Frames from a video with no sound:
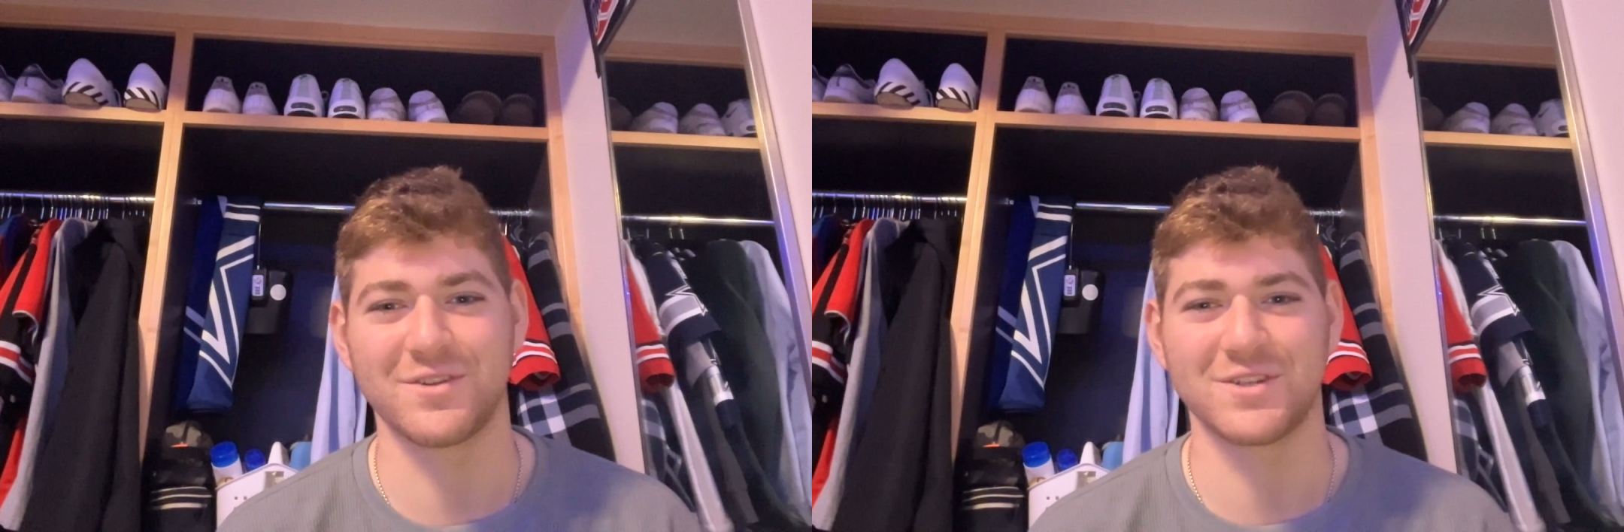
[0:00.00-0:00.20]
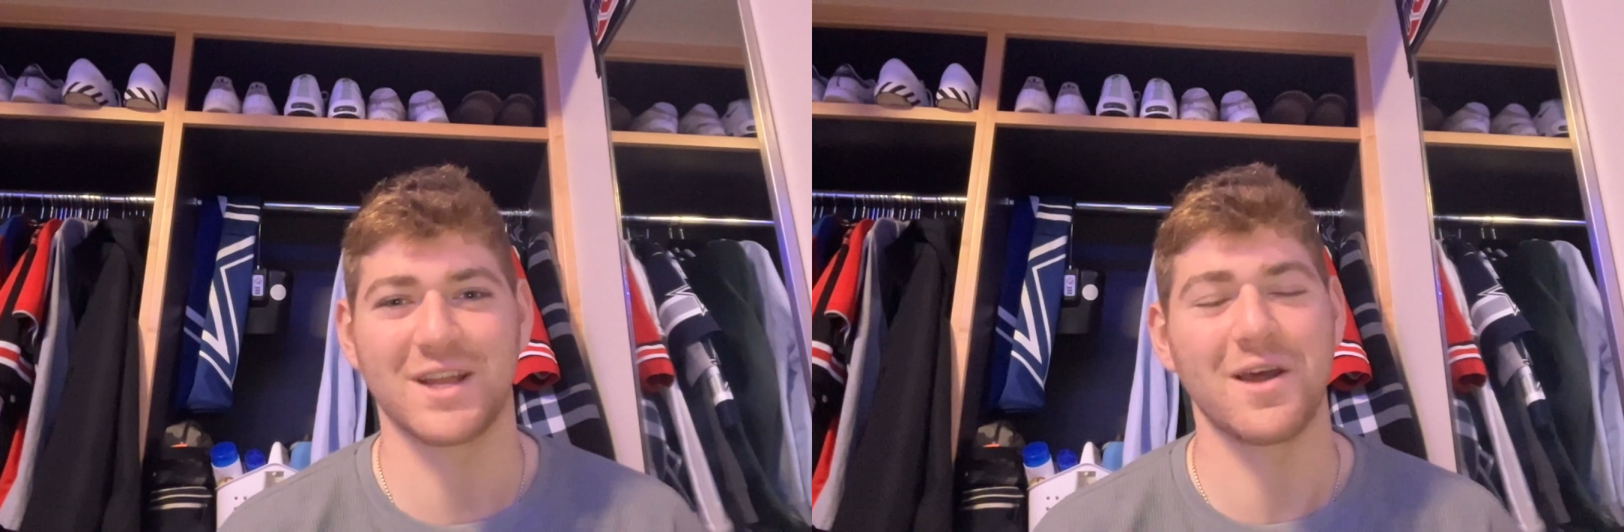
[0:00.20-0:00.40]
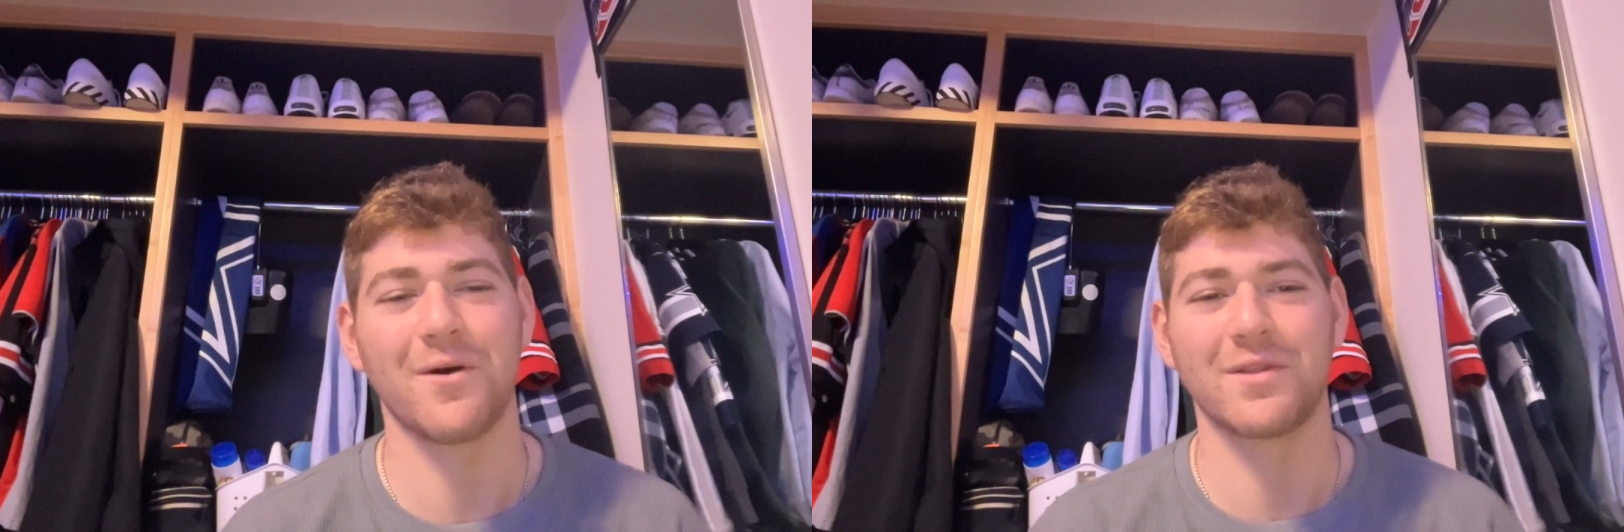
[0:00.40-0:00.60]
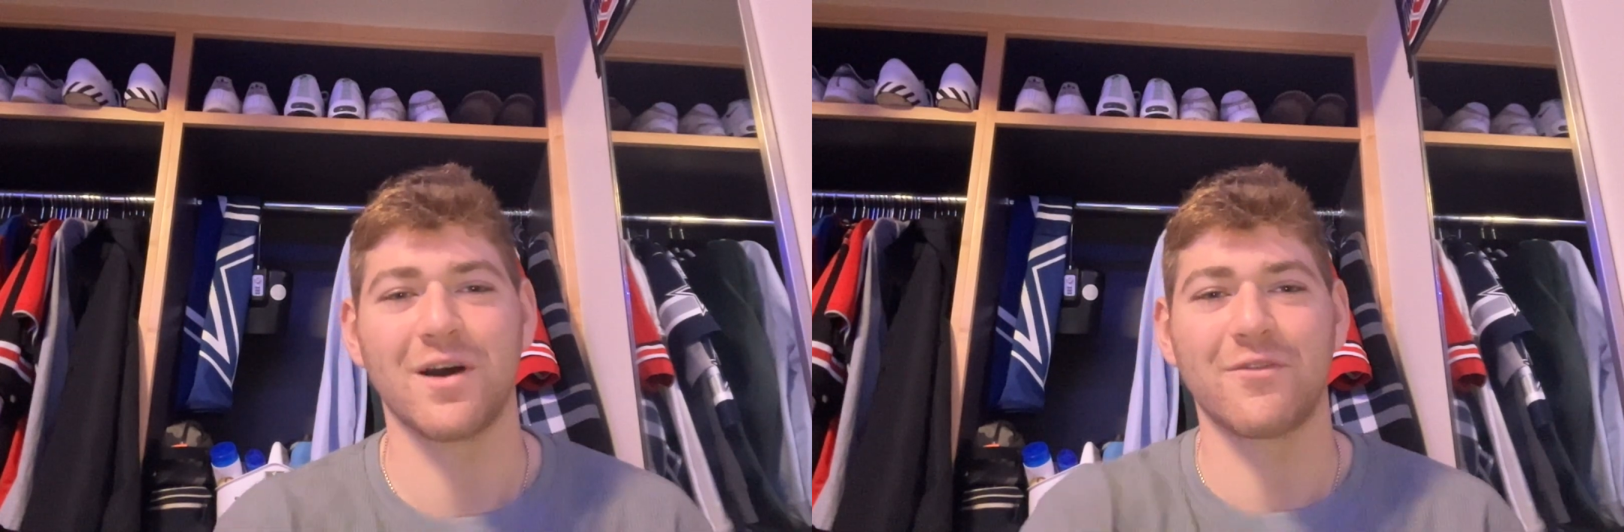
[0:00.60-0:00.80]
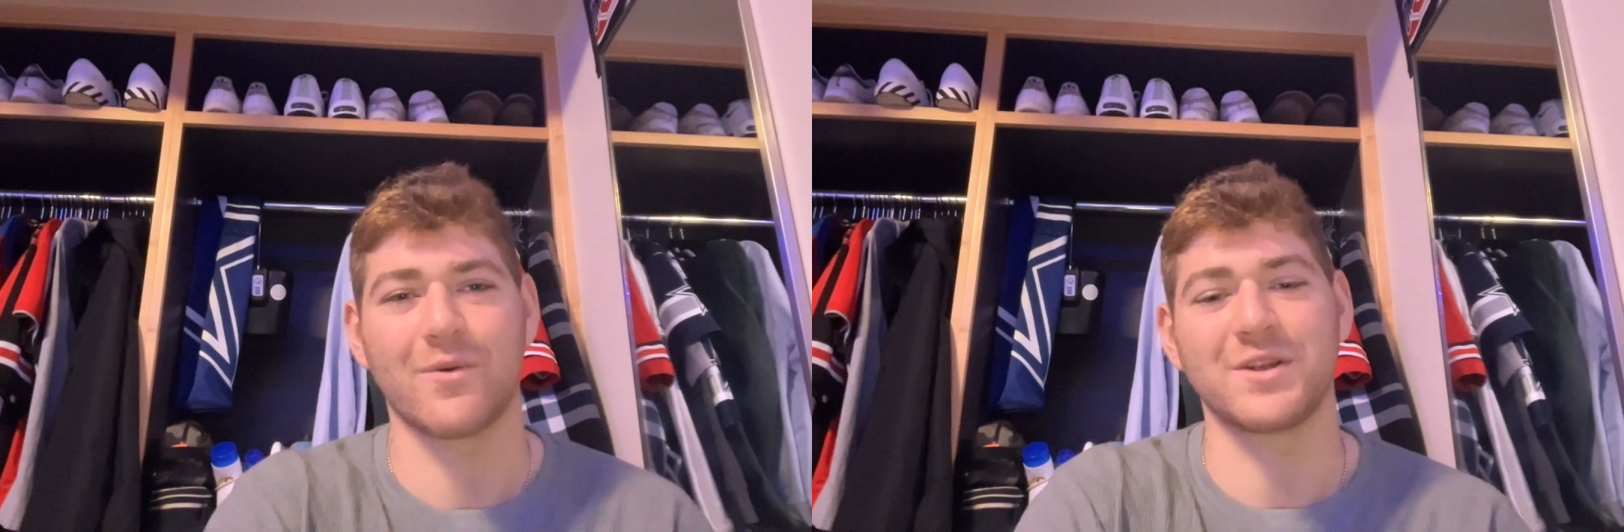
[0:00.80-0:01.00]
Which is, I know, a
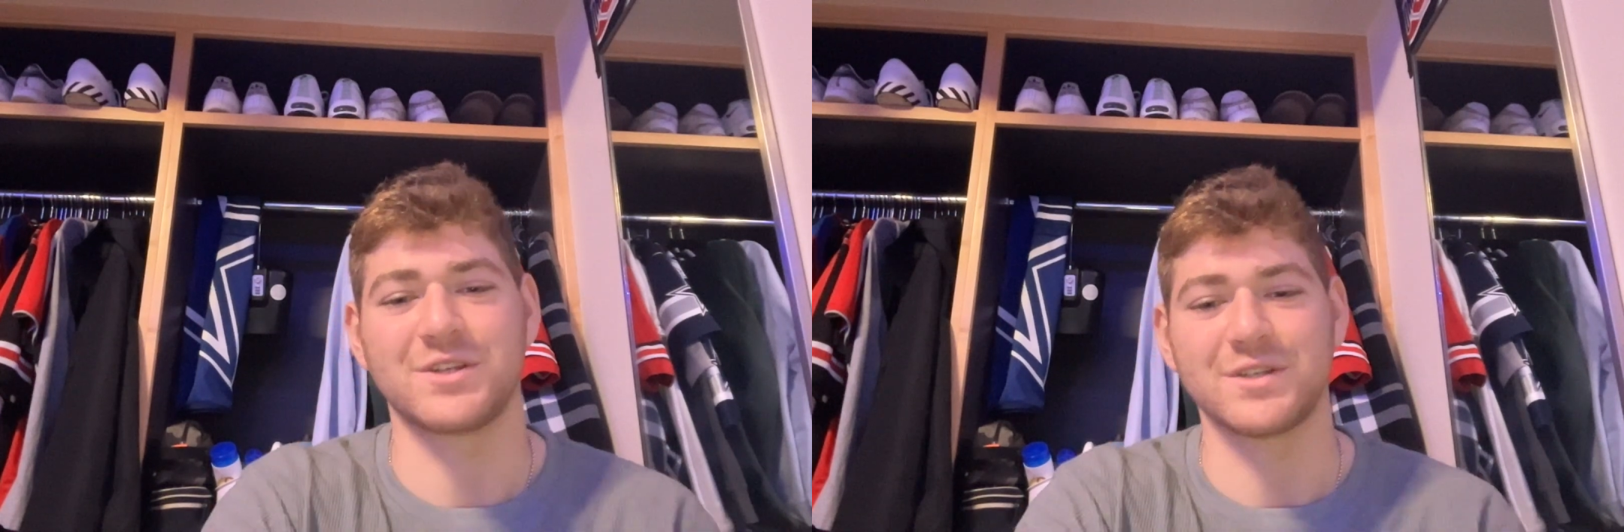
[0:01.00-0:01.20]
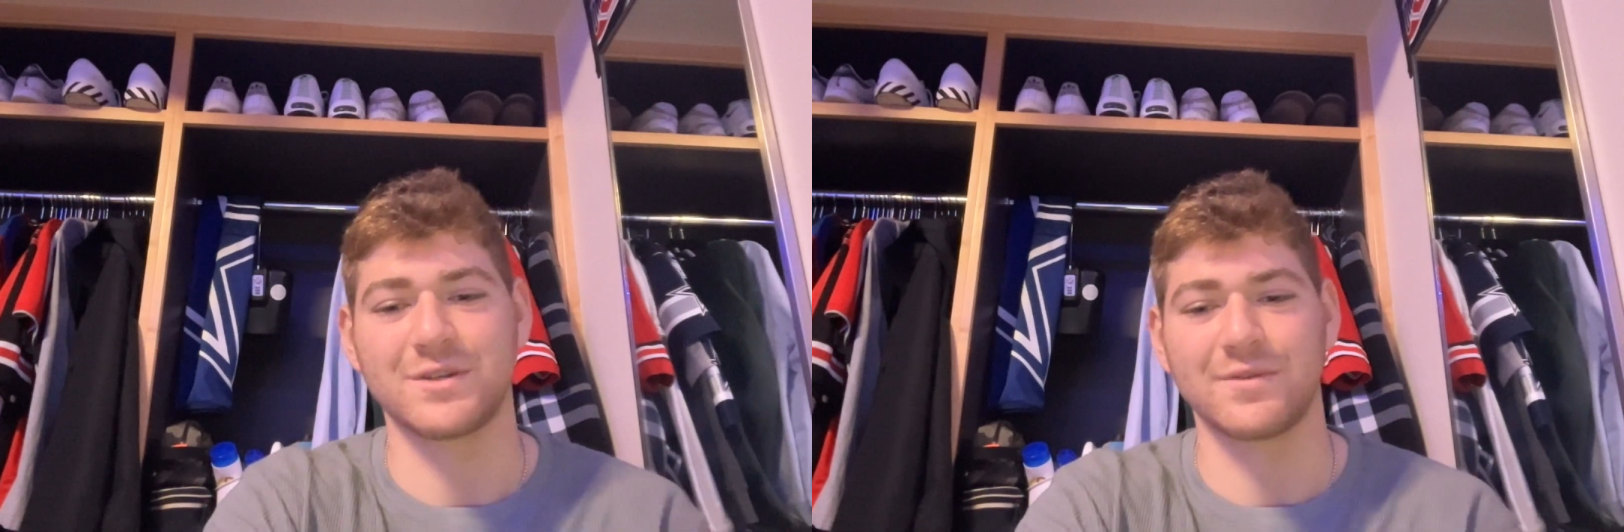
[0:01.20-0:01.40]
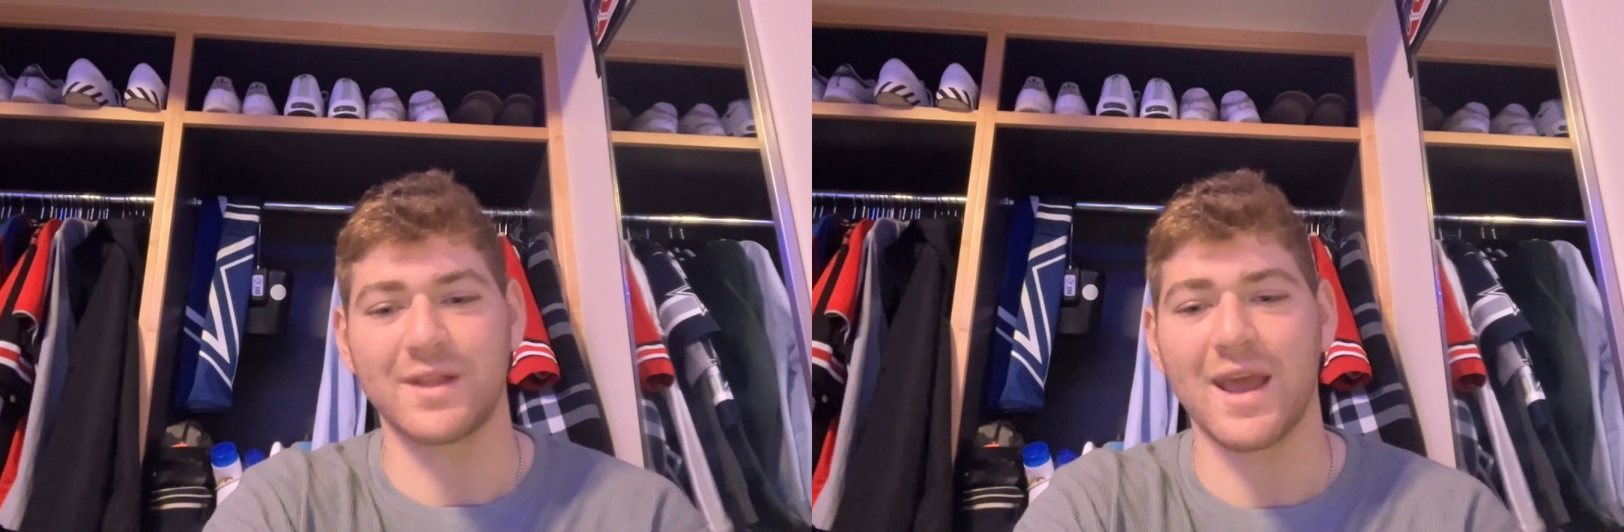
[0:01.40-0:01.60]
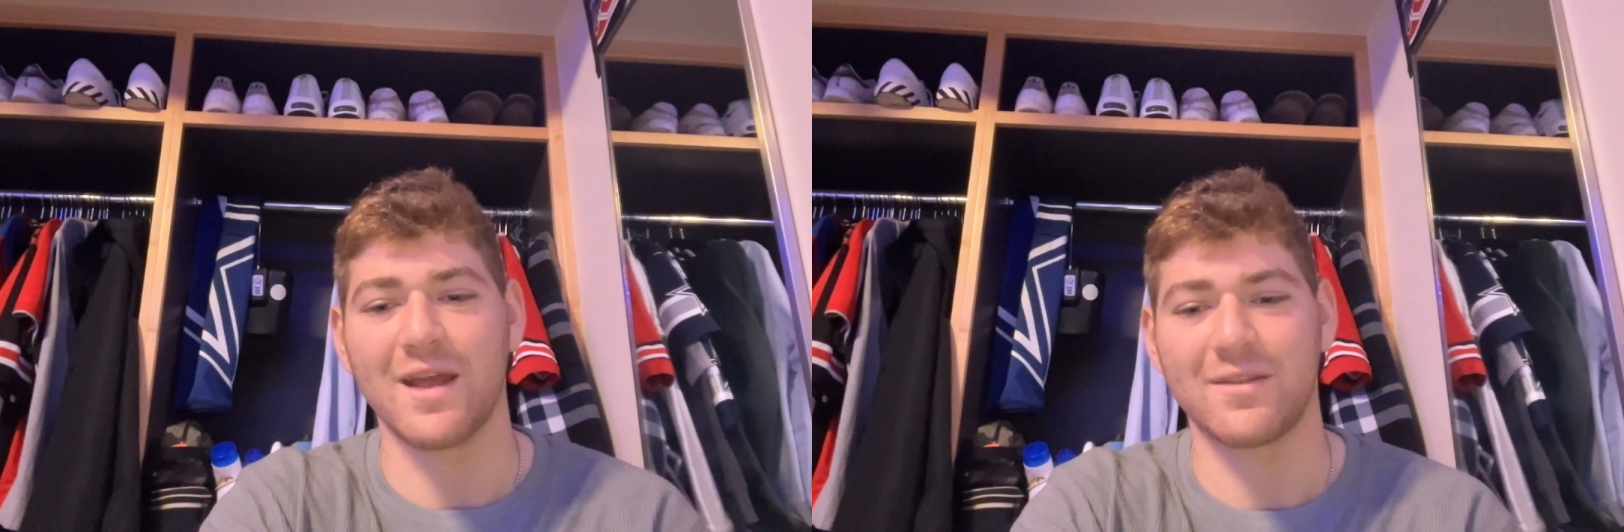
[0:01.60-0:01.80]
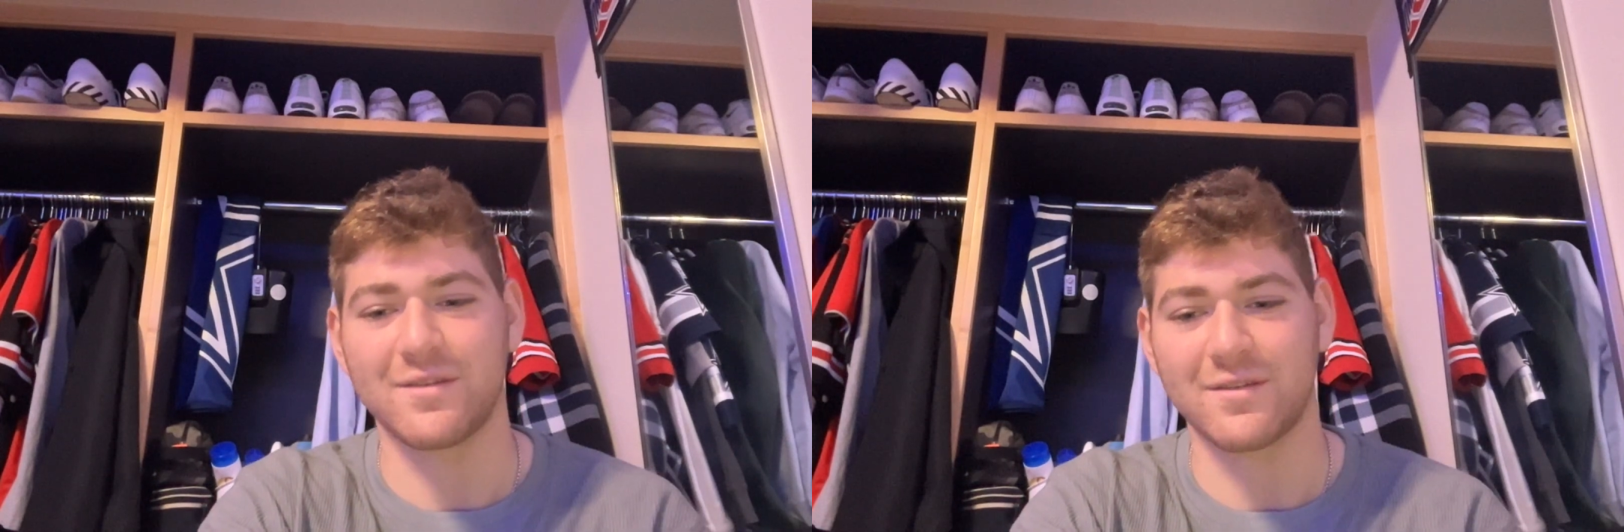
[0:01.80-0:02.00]
tough question to really
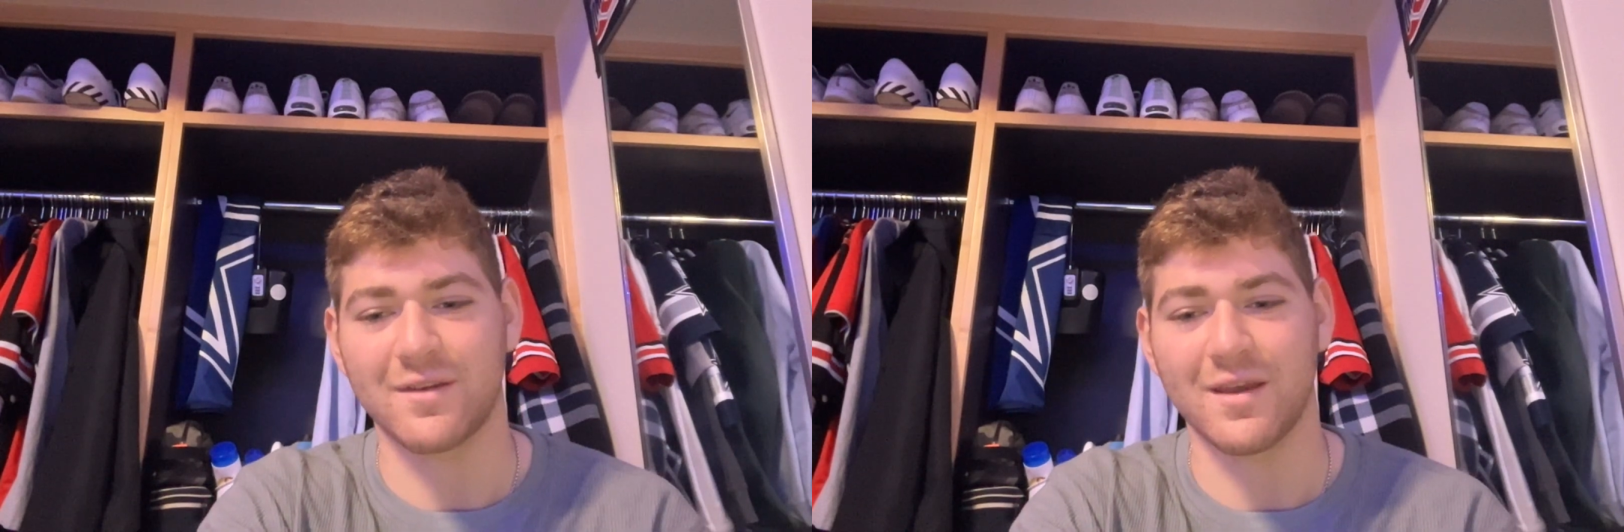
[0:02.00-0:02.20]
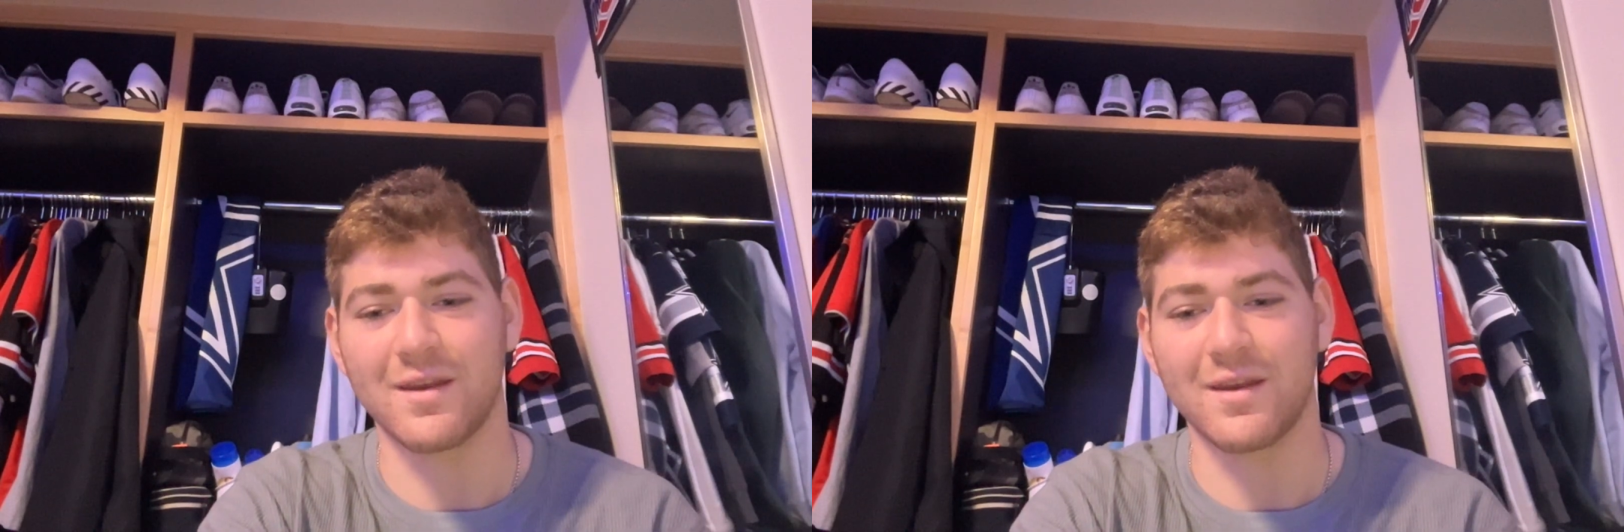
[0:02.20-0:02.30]
ask